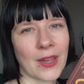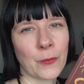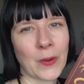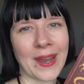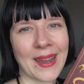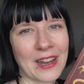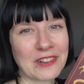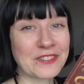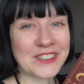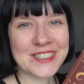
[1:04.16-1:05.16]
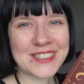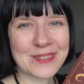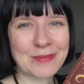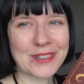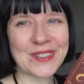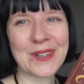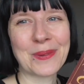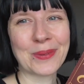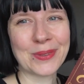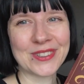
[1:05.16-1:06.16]
then when I have finished the book,
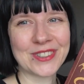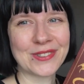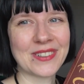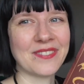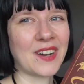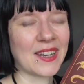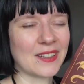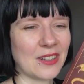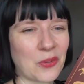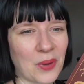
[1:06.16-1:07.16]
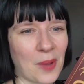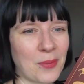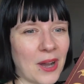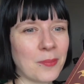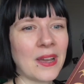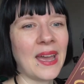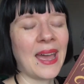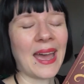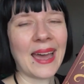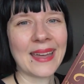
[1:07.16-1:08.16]
we will do the final wrap up.
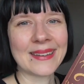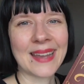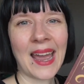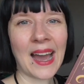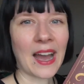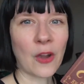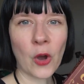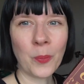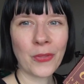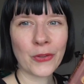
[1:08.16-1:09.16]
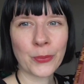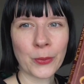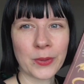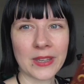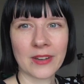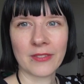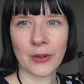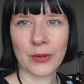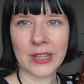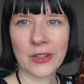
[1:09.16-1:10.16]
And I hope this will be a
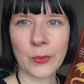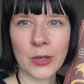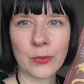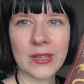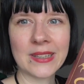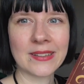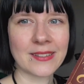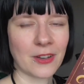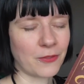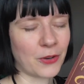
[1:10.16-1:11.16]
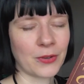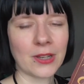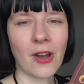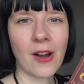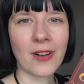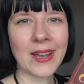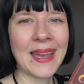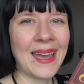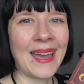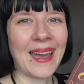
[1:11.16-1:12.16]
very quick read, it's not very long,
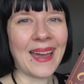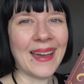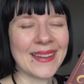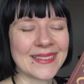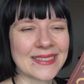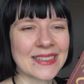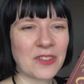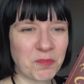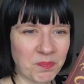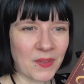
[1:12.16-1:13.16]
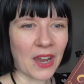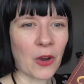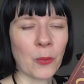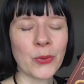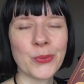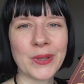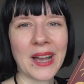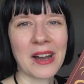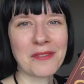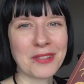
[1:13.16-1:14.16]
and I hope we will
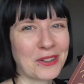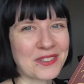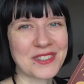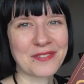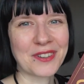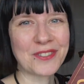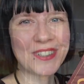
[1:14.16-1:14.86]
have lots of fun